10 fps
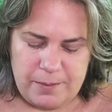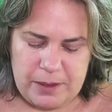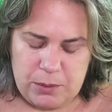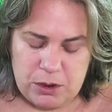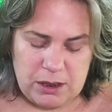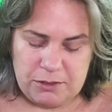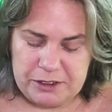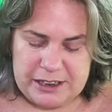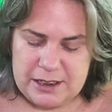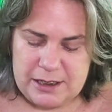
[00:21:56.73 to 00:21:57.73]
They were
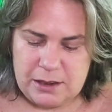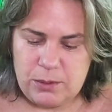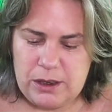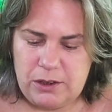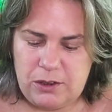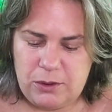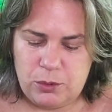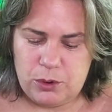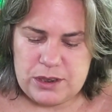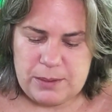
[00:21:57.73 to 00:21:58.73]
lovely to deal with,
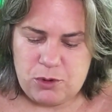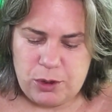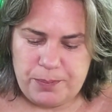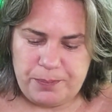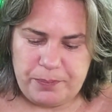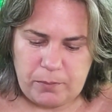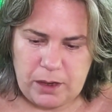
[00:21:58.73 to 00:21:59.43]
Ullcentrum,